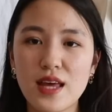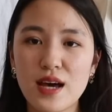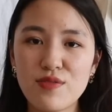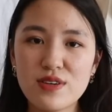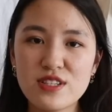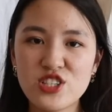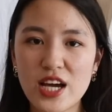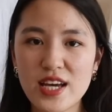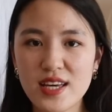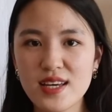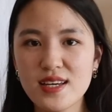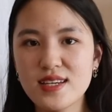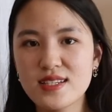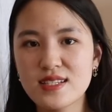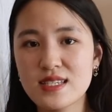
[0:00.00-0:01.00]
The other
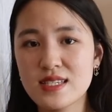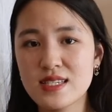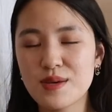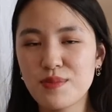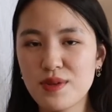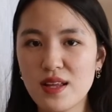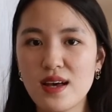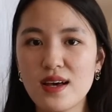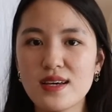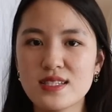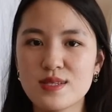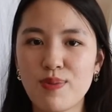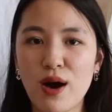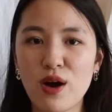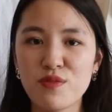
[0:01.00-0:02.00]
jacket is similar.
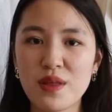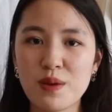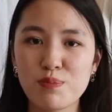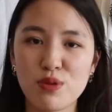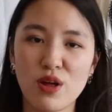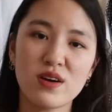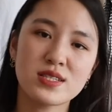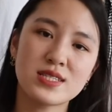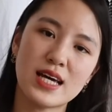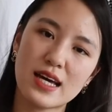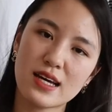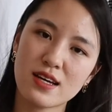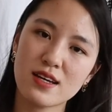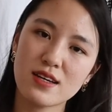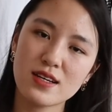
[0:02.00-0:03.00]
It's a part of their Block
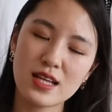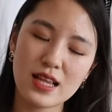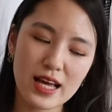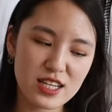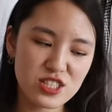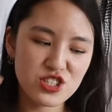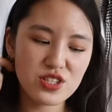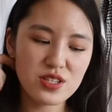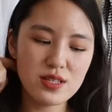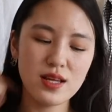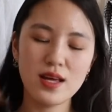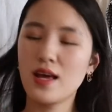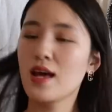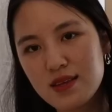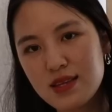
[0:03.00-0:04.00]
Tech collection.
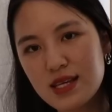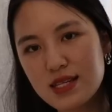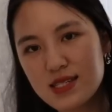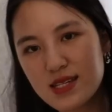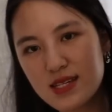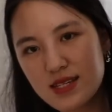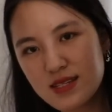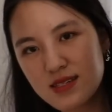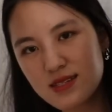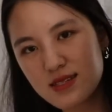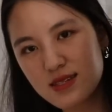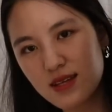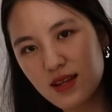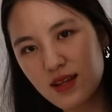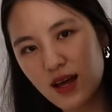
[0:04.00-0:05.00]
This
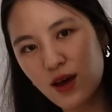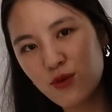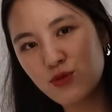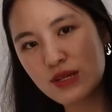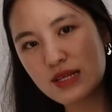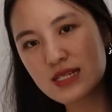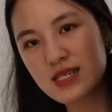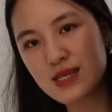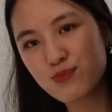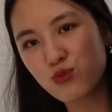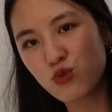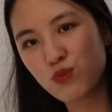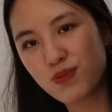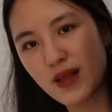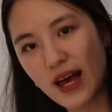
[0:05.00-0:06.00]
is a really
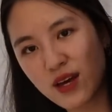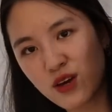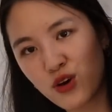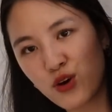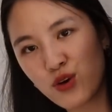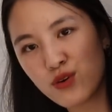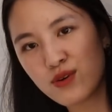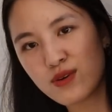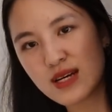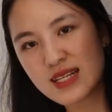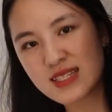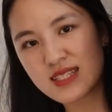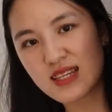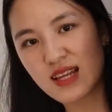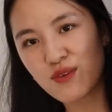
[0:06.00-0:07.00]
simple black coat.
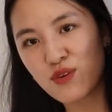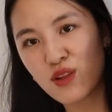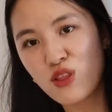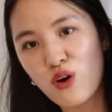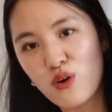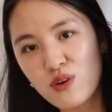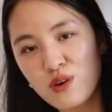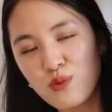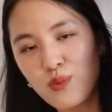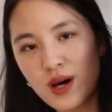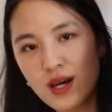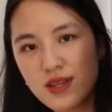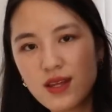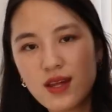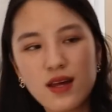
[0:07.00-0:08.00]
It's another longer
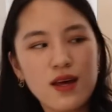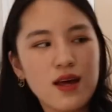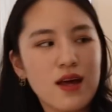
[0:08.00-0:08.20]
one.